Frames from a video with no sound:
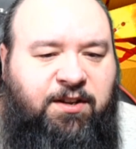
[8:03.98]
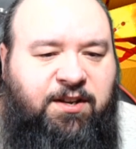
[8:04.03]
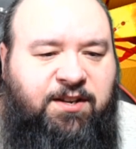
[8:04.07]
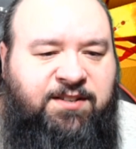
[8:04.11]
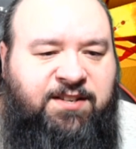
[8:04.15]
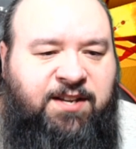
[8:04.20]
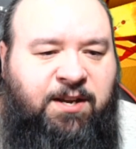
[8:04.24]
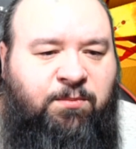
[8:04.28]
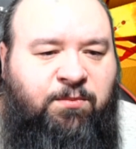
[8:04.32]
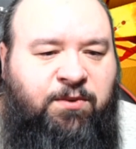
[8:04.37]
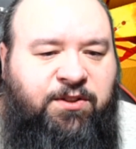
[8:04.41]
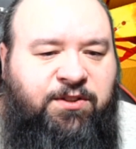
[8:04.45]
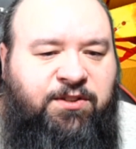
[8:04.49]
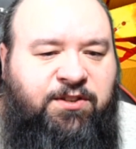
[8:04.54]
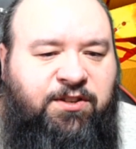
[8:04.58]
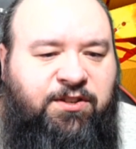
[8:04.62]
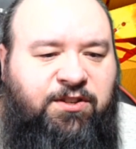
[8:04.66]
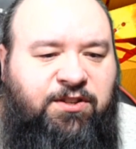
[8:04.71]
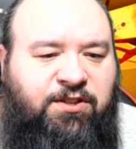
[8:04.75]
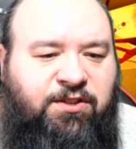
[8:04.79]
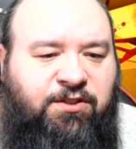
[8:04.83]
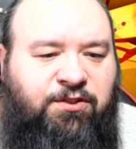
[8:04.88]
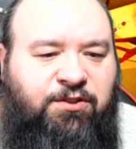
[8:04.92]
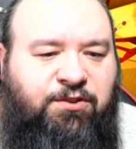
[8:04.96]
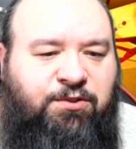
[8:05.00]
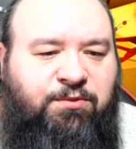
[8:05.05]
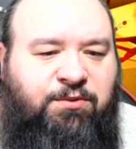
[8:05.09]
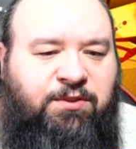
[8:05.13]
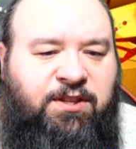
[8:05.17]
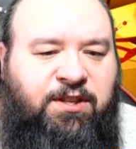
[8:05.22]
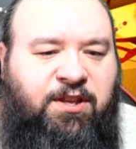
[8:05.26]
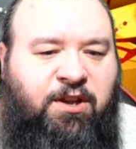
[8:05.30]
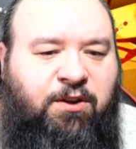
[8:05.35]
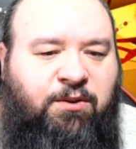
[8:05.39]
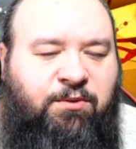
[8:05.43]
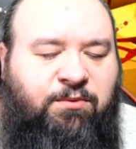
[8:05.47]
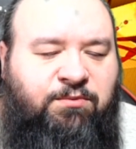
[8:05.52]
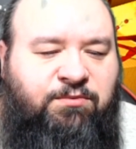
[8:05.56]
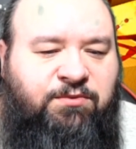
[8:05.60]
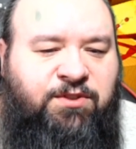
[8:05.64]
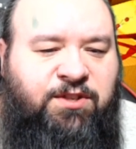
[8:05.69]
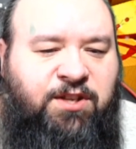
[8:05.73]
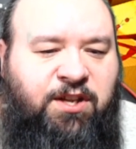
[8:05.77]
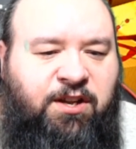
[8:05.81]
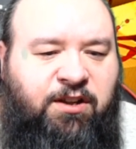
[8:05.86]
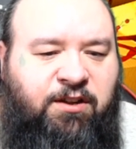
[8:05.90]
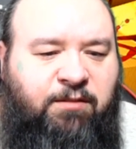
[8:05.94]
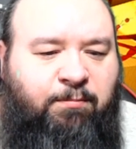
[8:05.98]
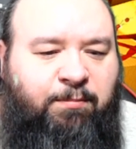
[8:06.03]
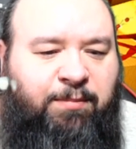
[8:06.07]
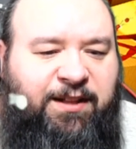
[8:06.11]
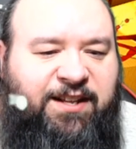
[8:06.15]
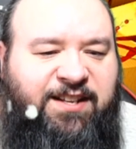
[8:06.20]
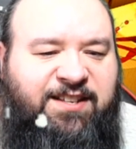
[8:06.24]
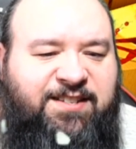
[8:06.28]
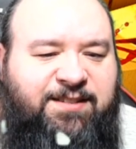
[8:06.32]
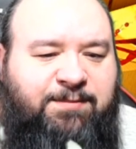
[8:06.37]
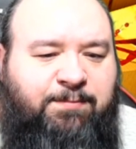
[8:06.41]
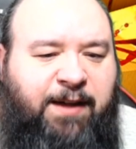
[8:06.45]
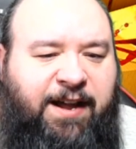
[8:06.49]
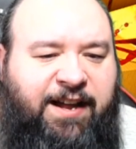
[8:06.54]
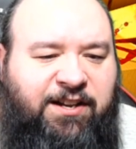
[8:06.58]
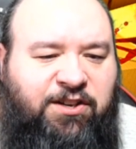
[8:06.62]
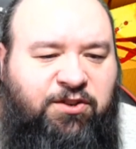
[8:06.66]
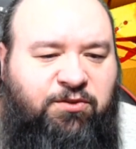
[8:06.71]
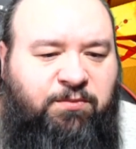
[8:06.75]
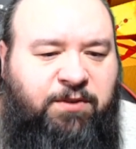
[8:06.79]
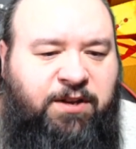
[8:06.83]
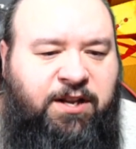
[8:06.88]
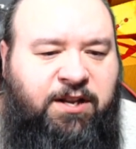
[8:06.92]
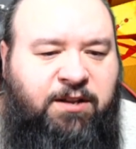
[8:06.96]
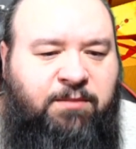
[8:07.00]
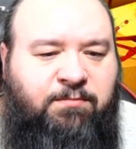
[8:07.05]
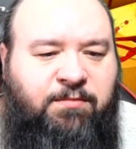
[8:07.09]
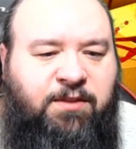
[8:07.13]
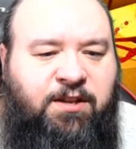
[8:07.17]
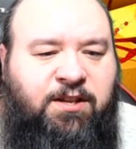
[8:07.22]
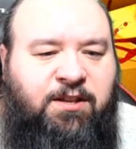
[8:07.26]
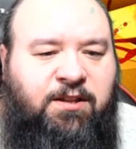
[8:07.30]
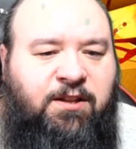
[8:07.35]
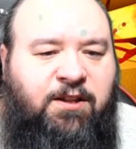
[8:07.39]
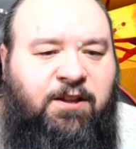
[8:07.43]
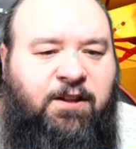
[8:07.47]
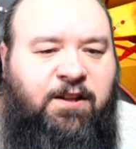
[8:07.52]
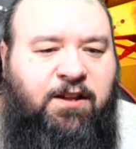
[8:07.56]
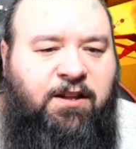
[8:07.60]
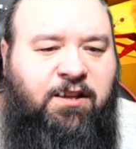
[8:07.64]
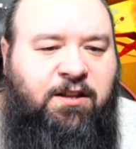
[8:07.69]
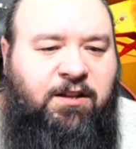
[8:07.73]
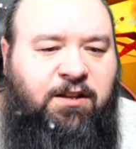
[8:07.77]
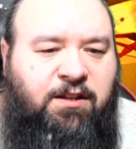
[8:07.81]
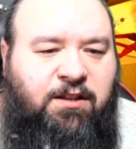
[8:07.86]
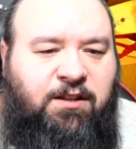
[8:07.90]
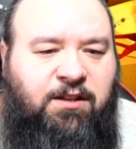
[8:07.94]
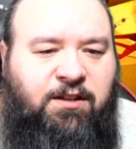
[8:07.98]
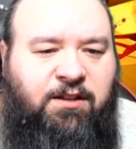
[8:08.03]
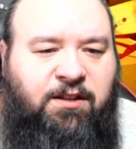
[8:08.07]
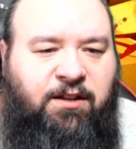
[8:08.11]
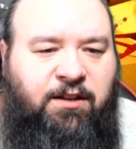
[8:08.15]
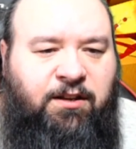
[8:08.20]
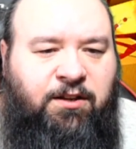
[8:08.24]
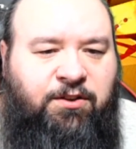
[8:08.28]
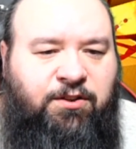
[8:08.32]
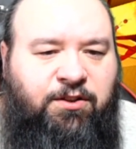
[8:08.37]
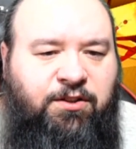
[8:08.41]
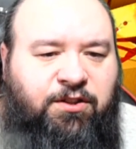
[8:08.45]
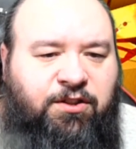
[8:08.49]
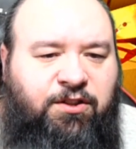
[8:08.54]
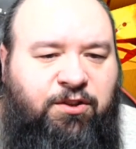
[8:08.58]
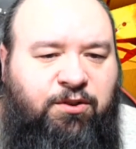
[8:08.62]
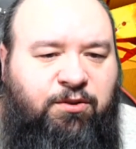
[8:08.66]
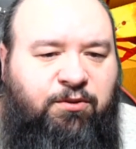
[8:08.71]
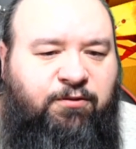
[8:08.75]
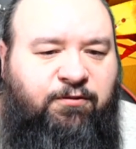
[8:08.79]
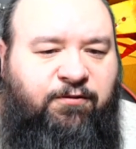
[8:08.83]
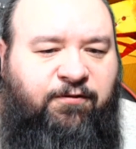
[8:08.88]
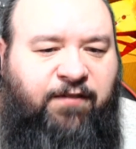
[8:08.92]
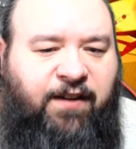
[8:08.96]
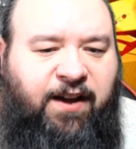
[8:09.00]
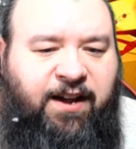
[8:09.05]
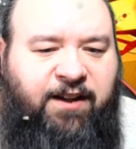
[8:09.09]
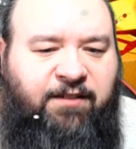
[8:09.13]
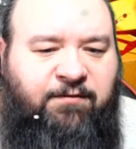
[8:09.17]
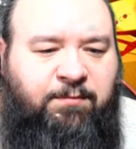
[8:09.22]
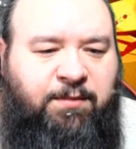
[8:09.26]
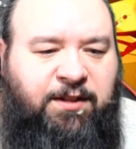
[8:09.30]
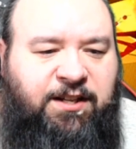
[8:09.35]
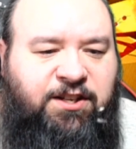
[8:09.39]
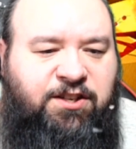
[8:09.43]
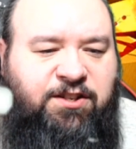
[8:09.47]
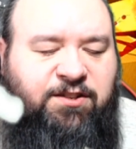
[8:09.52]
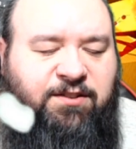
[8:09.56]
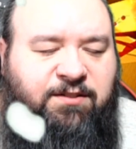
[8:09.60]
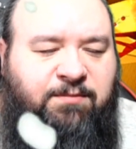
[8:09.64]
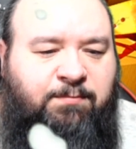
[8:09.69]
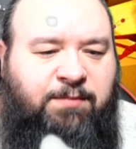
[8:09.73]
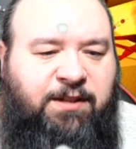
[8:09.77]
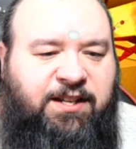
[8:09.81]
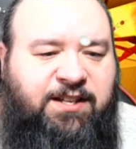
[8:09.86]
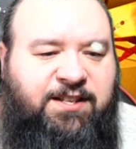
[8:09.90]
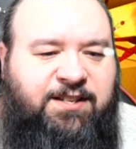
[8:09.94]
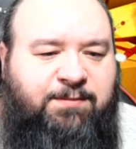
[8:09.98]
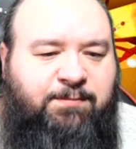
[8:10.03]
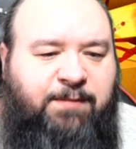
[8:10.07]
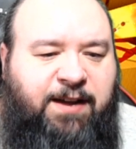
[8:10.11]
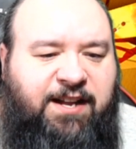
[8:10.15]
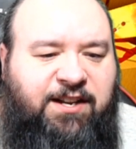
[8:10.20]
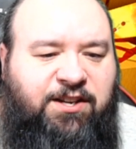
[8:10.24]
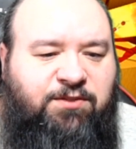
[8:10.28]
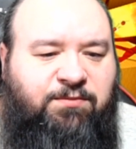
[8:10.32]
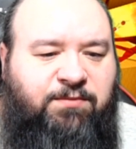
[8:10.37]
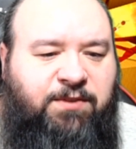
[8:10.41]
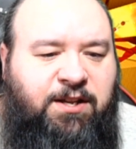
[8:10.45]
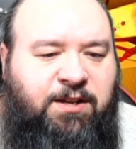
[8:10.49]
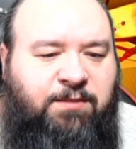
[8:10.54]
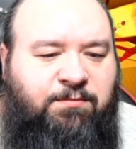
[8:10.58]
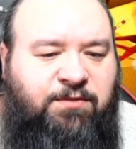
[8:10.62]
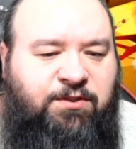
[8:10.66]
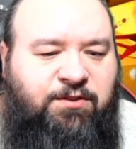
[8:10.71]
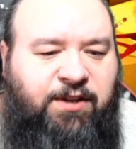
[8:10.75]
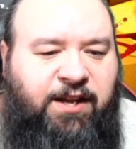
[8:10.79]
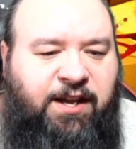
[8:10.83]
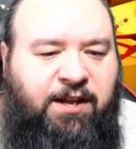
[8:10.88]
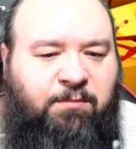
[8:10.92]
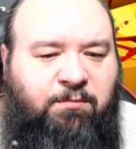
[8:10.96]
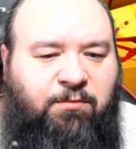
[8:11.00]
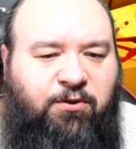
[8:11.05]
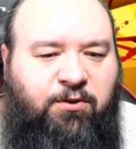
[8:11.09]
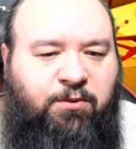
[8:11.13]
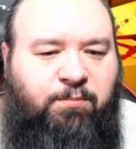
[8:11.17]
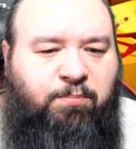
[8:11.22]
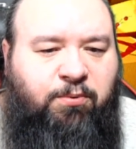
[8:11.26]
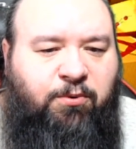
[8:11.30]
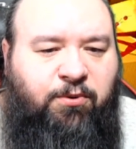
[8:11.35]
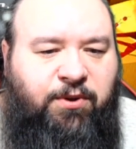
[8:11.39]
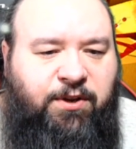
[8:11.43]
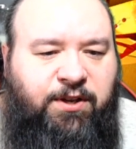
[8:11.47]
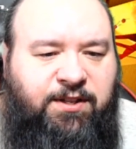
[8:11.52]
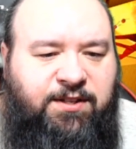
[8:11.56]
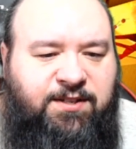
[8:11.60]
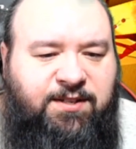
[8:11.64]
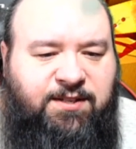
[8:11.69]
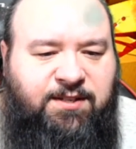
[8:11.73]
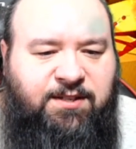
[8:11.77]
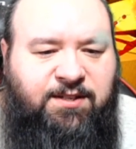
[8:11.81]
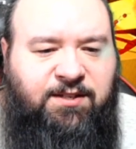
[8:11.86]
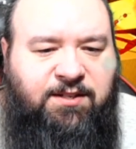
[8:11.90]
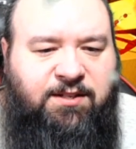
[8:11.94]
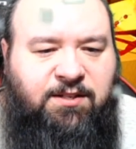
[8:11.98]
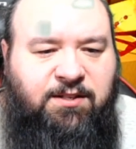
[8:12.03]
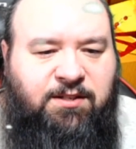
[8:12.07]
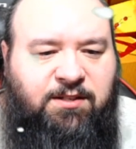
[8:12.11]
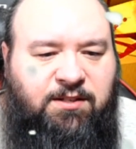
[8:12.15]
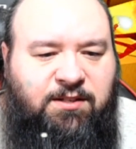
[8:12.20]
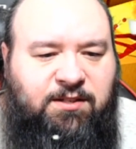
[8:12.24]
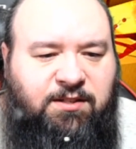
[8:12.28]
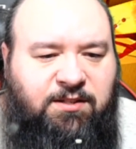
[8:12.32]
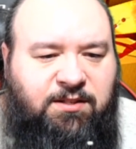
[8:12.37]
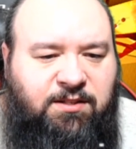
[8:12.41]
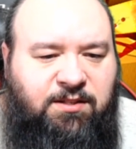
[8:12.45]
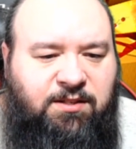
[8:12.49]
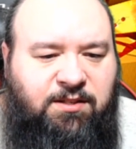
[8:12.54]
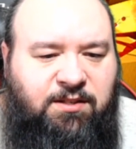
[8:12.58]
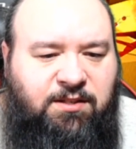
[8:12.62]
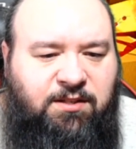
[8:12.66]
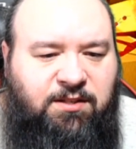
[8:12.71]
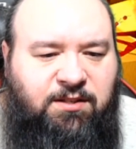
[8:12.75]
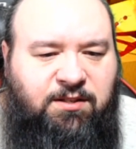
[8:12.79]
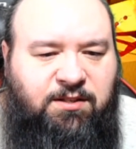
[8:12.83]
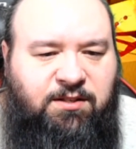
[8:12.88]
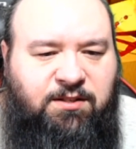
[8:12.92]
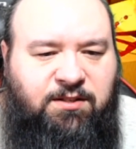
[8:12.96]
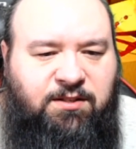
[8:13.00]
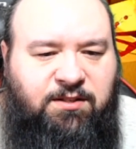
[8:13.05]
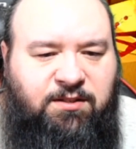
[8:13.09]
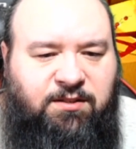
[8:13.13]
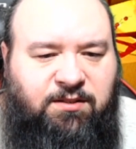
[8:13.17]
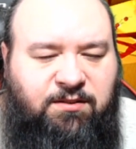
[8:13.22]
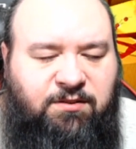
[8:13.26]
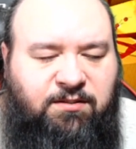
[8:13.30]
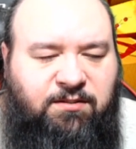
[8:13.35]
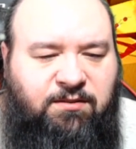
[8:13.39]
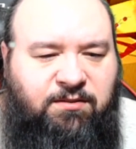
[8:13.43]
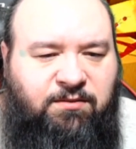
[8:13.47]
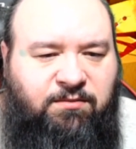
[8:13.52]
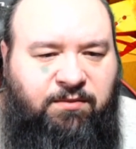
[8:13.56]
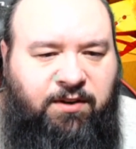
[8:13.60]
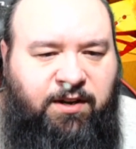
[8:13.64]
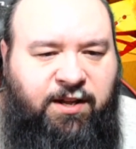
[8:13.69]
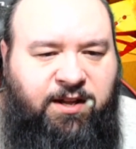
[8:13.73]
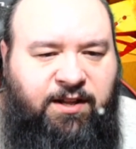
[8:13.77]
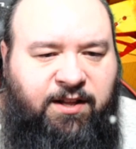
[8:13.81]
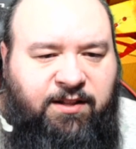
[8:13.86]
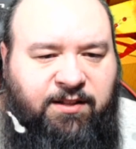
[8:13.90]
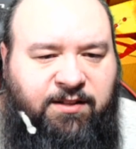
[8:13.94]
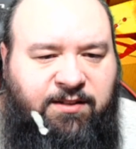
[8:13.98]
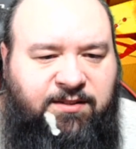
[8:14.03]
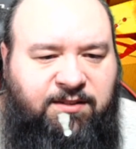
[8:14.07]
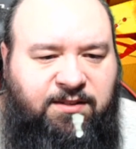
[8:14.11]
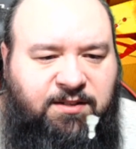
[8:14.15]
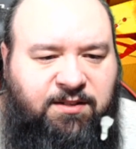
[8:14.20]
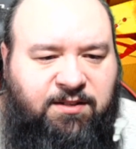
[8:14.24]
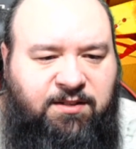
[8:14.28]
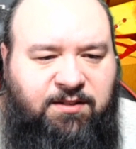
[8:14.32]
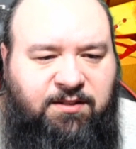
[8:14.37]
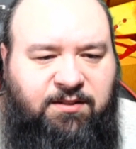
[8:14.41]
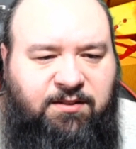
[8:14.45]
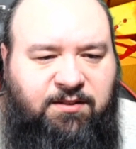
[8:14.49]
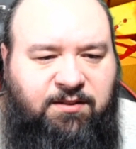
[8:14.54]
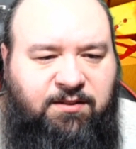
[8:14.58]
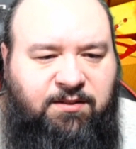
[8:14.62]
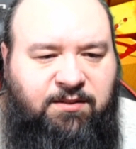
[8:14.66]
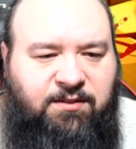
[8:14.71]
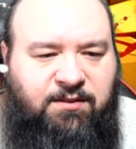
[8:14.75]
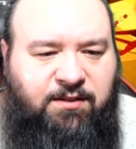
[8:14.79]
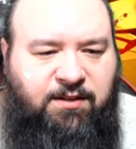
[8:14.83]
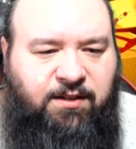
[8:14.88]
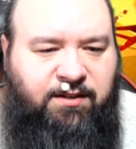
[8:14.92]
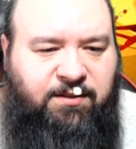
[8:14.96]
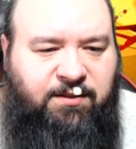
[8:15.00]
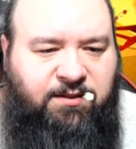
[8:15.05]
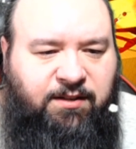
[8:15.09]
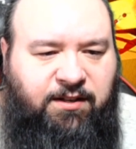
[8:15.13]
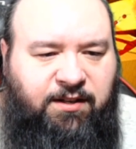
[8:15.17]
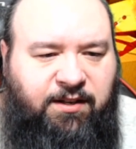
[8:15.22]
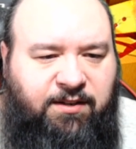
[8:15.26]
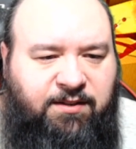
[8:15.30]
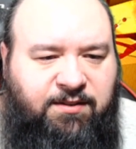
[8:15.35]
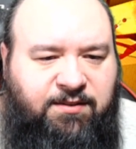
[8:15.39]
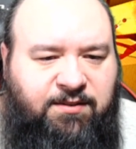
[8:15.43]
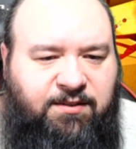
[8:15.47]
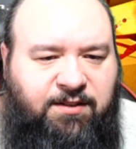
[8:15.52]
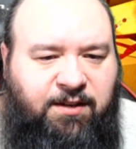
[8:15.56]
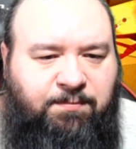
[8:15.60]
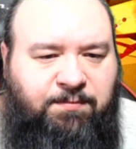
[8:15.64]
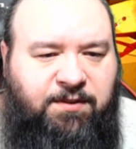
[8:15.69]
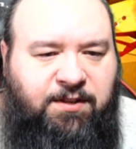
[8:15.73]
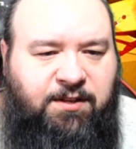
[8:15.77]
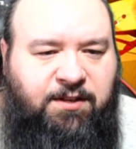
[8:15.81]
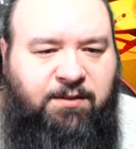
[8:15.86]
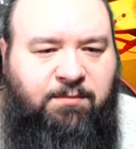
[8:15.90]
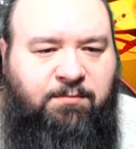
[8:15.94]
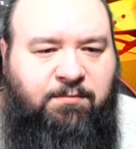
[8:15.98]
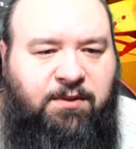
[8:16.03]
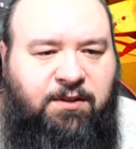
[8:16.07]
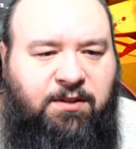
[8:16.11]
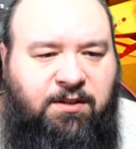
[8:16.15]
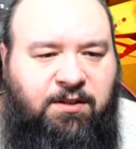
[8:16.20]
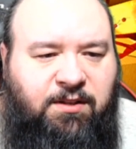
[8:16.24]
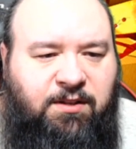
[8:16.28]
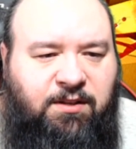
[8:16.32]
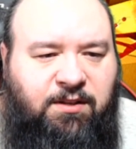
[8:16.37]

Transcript: because I wanted to do those uh, blitz match with him. Could do five blitz blitz match with him to get more points. So where the hell is he? I think I skipped him.